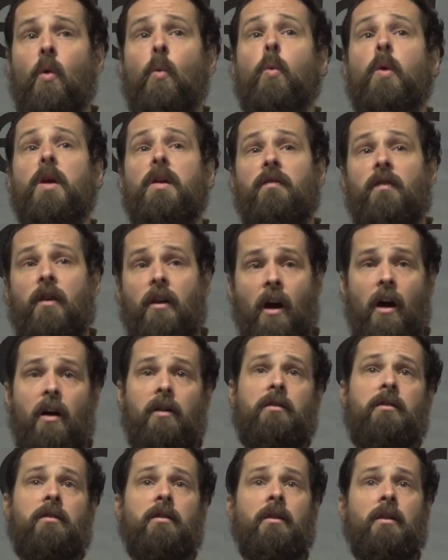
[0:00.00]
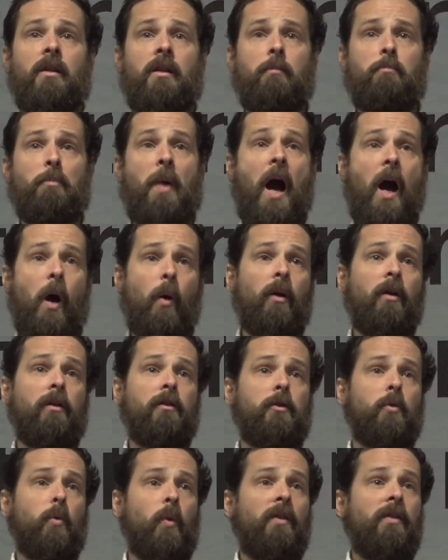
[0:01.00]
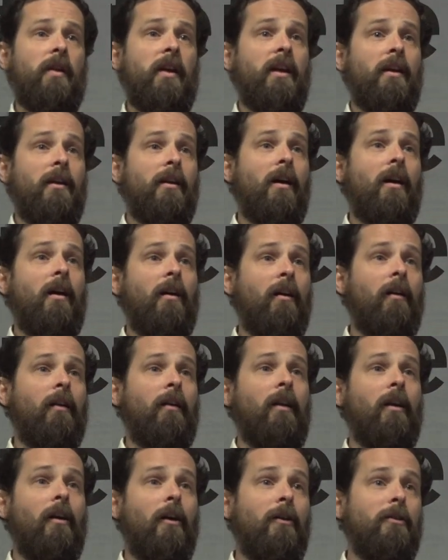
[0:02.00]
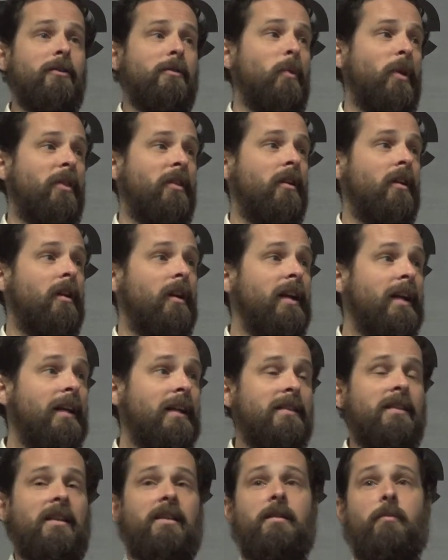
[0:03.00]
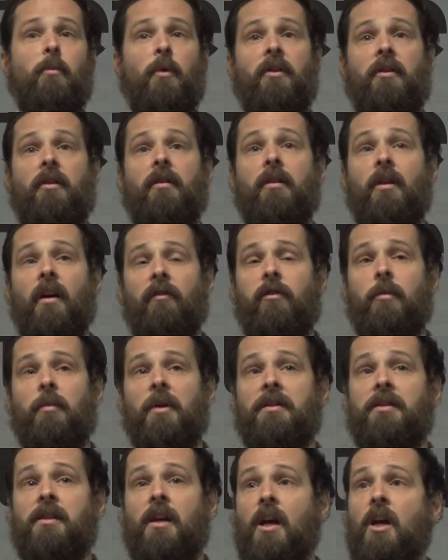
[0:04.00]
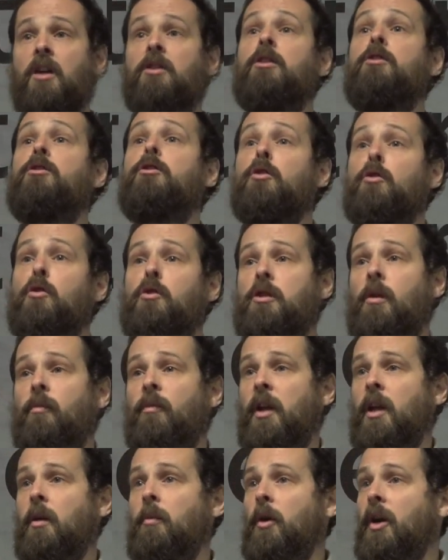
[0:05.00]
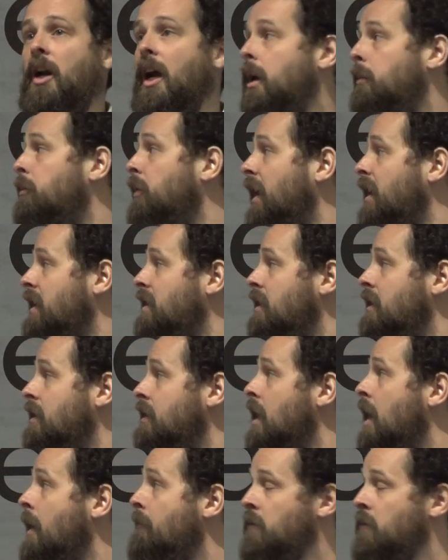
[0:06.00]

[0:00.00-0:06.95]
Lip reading: We've got powers within our laws and within our legal system, within our governments, to do something about high prices.